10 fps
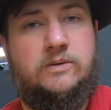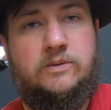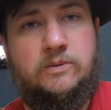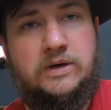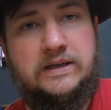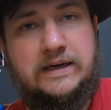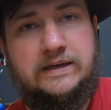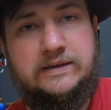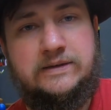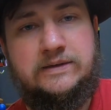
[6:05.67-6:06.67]

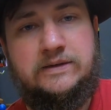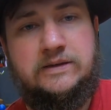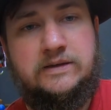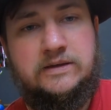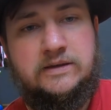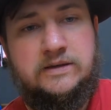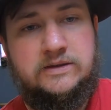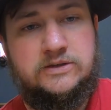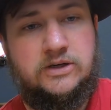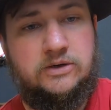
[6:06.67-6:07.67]
Voila.
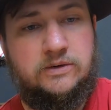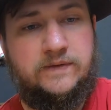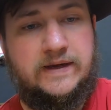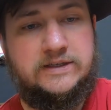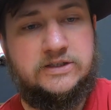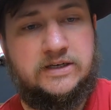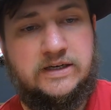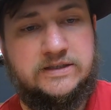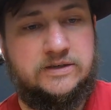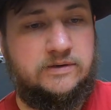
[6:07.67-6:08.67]
So that just
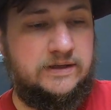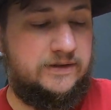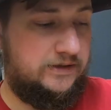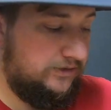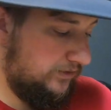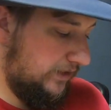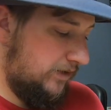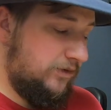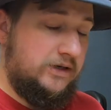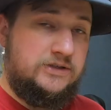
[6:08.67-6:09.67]
cuts it right there. So
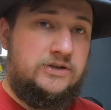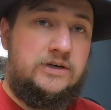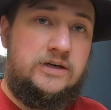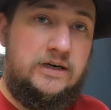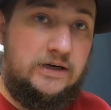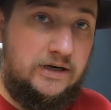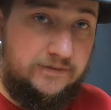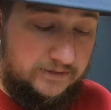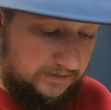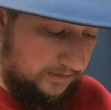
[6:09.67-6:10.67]
now we're going to start cutting
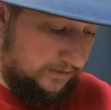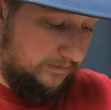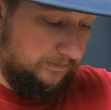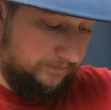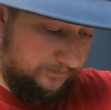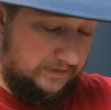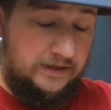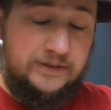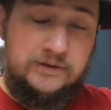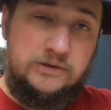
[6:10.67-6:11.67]
off the
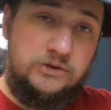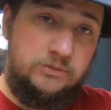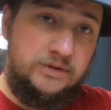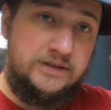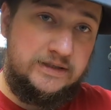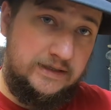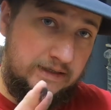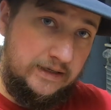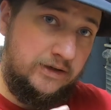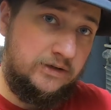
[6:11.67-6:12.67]
leather a little bit,
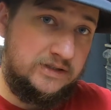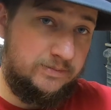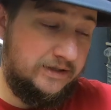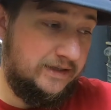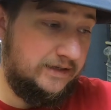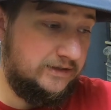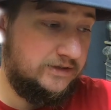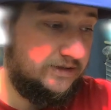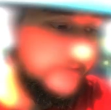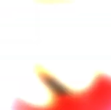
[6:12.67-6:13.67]
and I'll explain that in
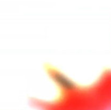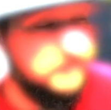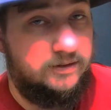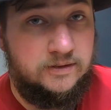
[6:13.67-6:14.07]
just a second.